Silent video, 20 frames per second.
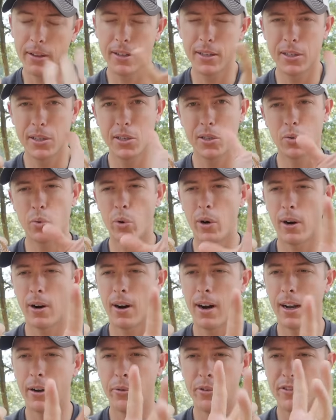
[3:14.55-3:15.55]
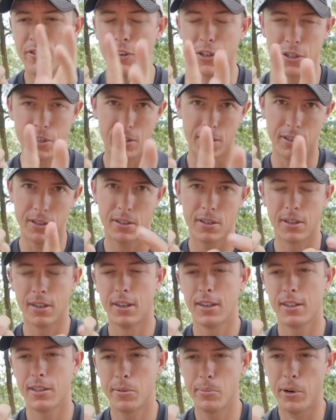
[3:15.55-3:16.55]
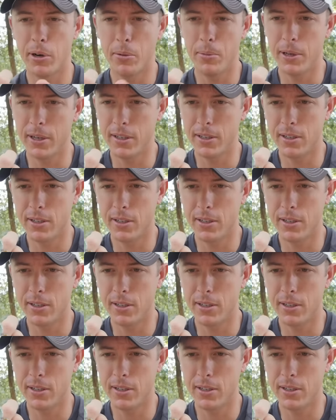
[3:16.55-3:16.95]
This is where I would fish this spinnerbait.